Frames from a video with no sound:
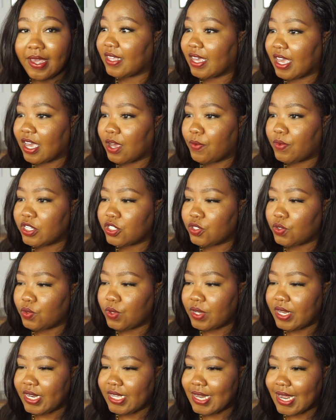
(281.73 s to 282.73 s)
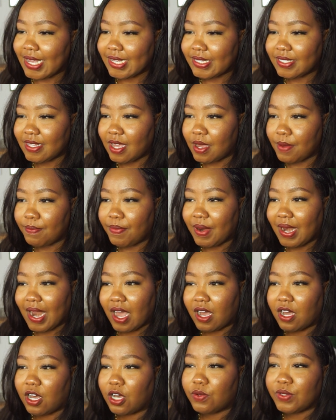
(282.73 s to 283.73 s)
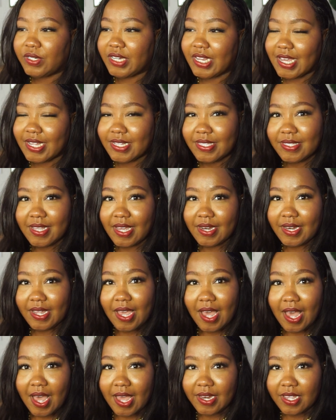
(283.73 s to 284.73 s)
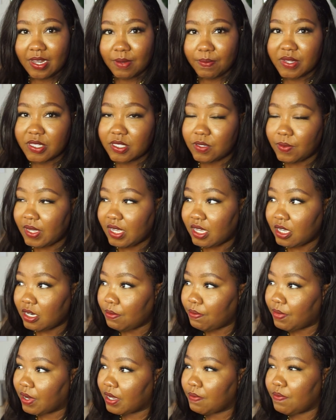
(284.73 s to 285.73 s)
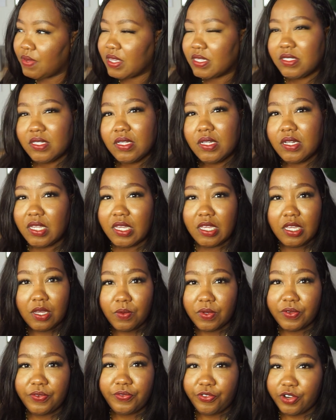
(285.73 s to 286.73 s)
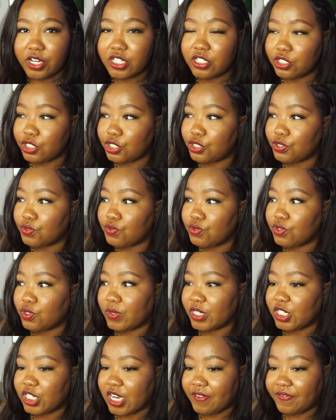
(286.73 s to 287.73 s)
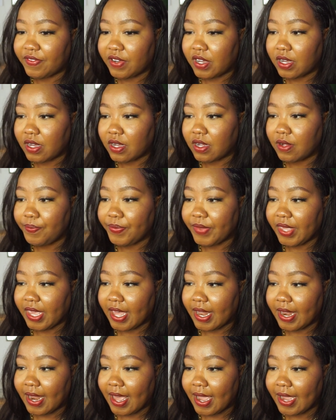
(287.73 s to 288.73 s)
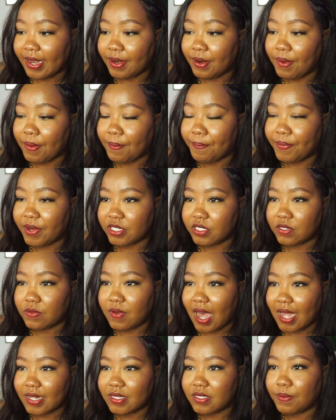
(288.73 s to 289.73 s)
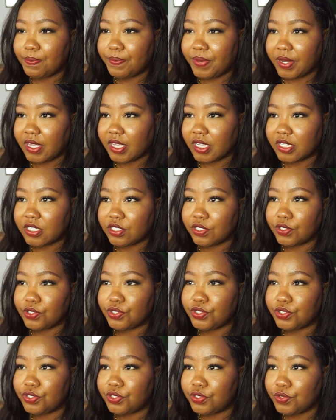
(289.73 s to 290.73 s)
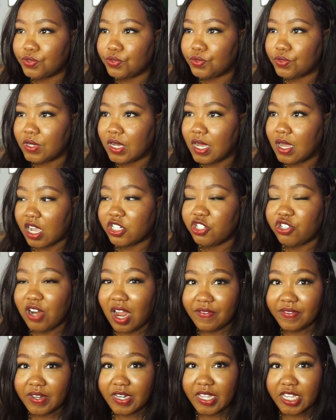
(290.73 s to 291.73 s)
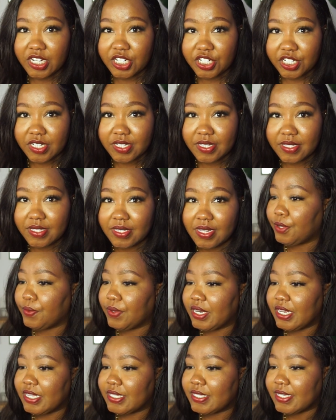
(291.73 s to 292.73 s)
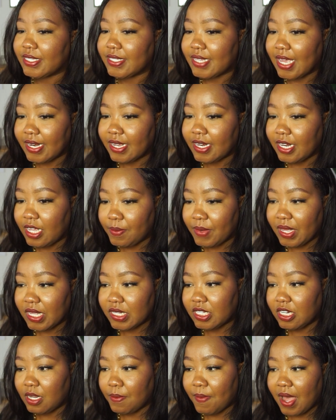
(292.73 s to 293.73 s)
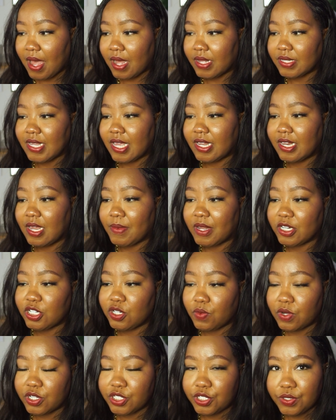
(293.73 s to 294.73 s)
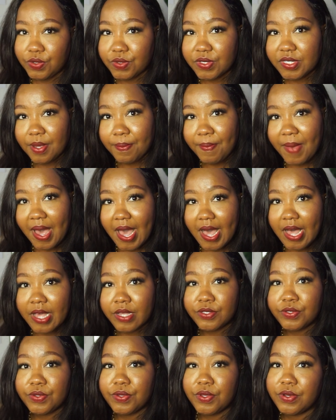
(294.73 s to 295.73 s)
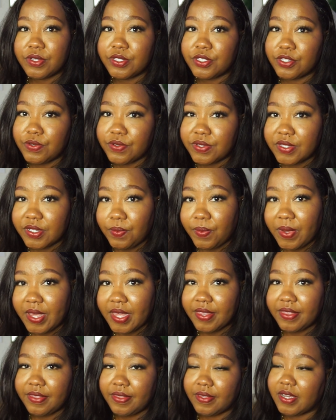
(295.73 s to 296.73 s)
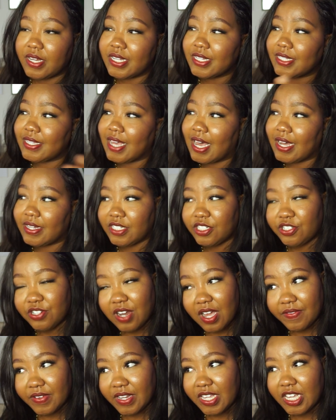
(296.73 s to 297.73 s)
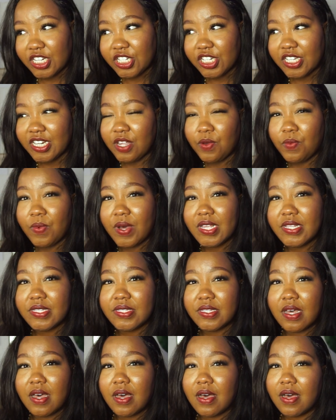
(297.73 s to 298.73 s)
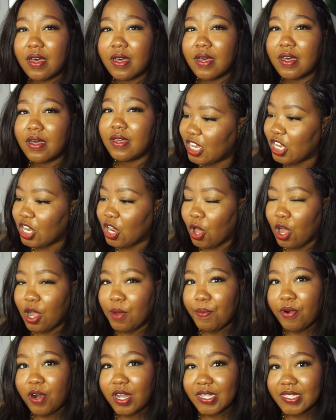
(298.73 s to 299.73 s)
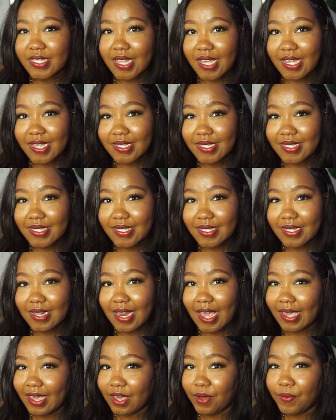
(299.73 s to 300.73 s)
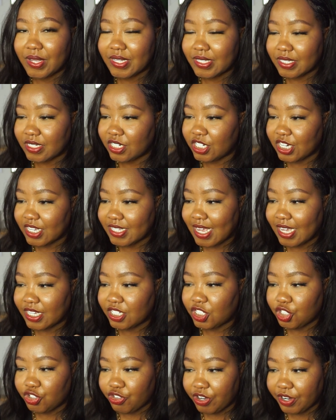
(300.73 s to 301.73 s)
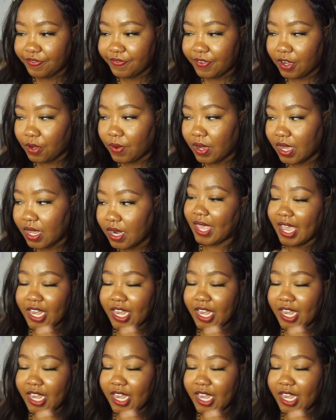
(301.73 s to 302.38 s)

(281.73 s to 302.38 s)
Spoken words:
There was only like some blackout dates that they had in between, but basically you were free to choose whichever airline, but you had to book it through a travel agent. You would need to send an email to the bank, tell them that you want to use your miles, who you're going to use it with, contact the travel agent. It was a long process. Like, it wasn't just as straightforward.